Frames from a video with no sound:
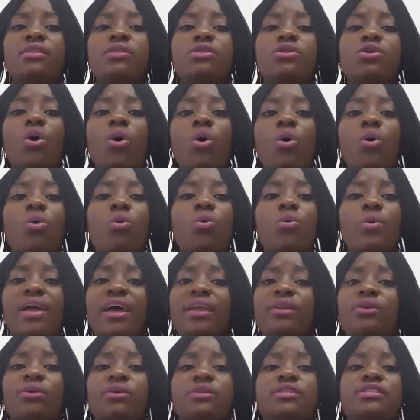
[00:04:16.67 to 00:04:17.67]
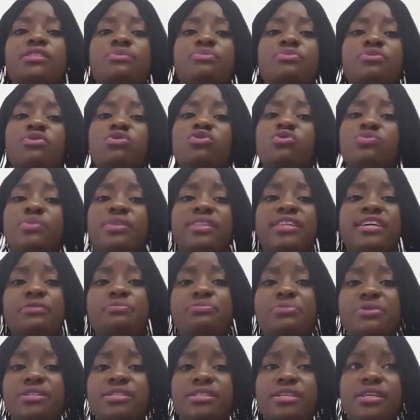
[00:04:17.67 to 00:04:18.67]
though we are not supposed to be
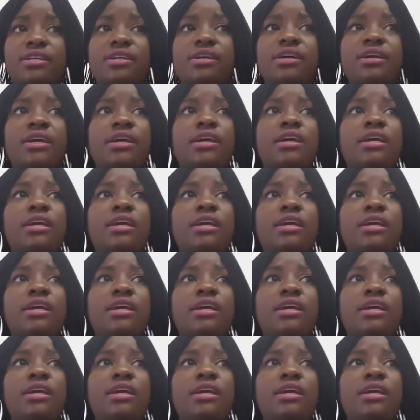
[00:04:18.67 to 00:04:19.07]
that person.